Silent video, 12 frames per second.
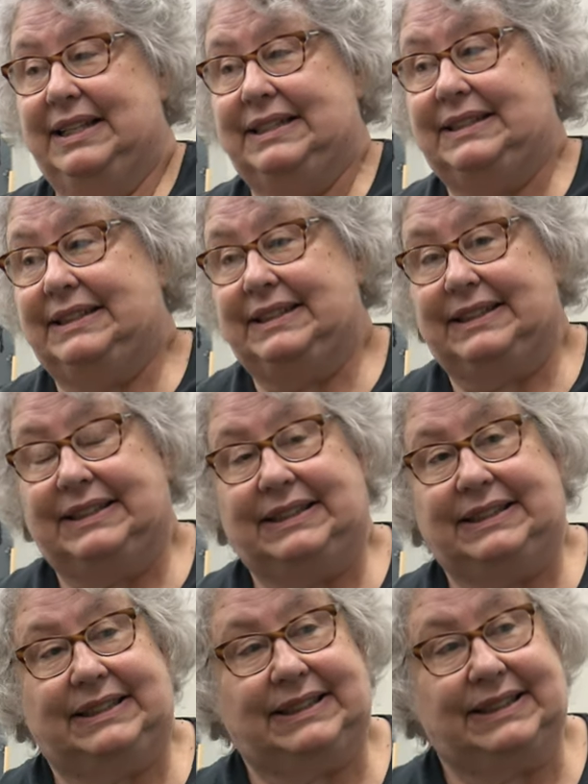sit in
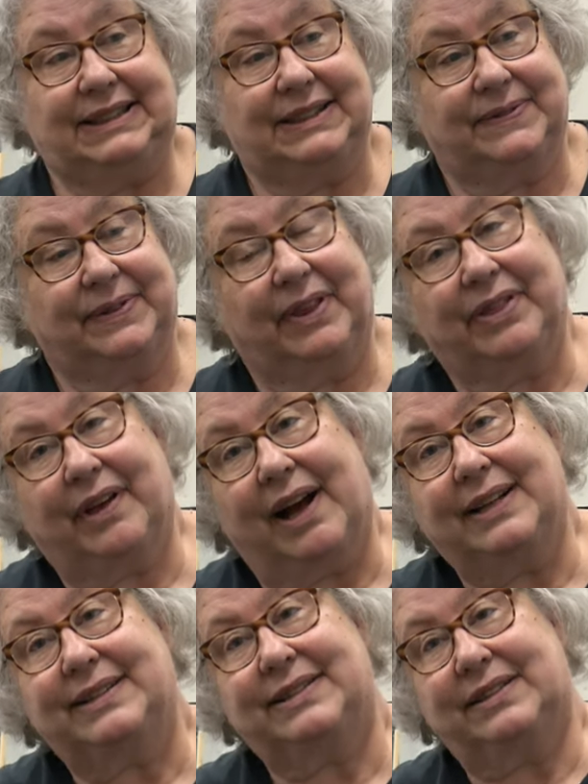and see different
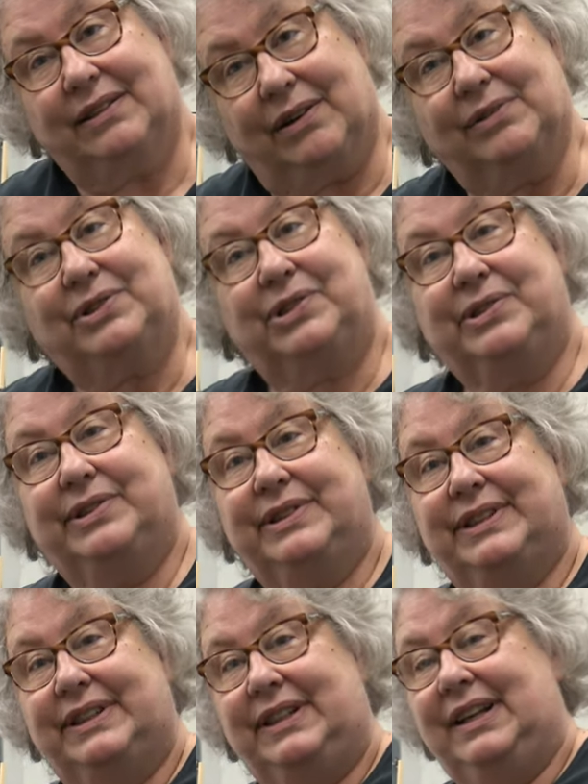thoughts and cultures
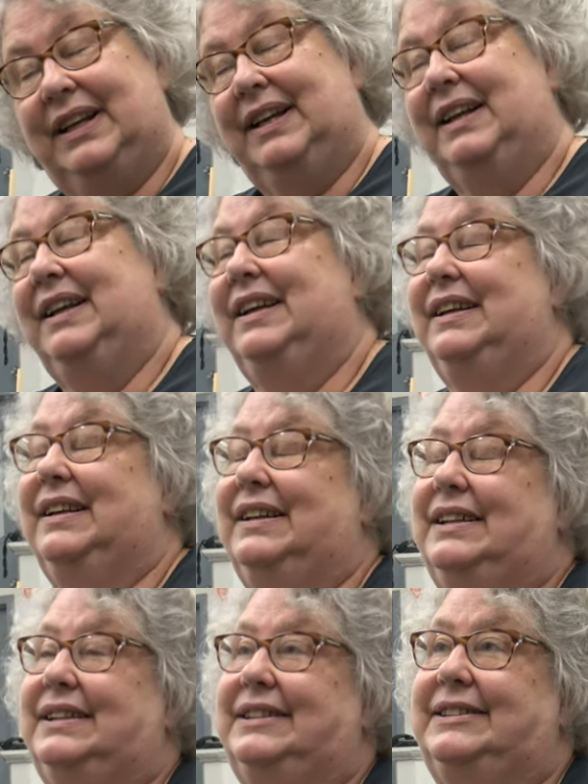and
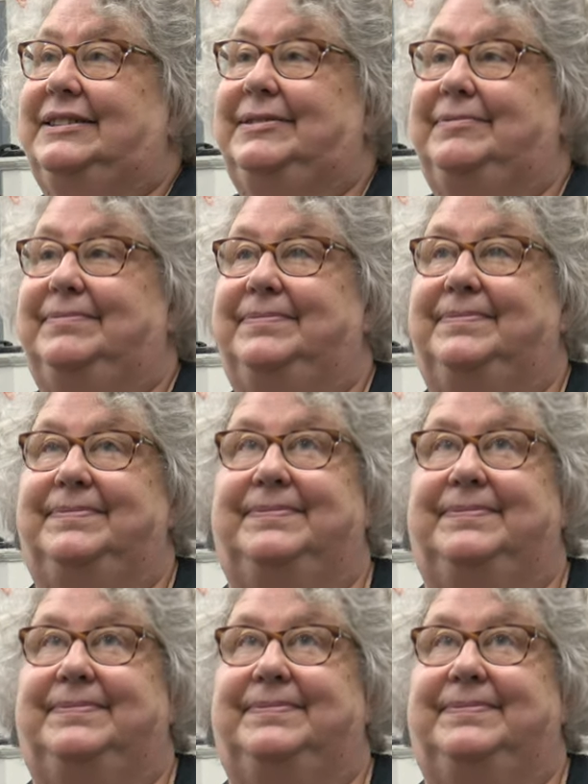um,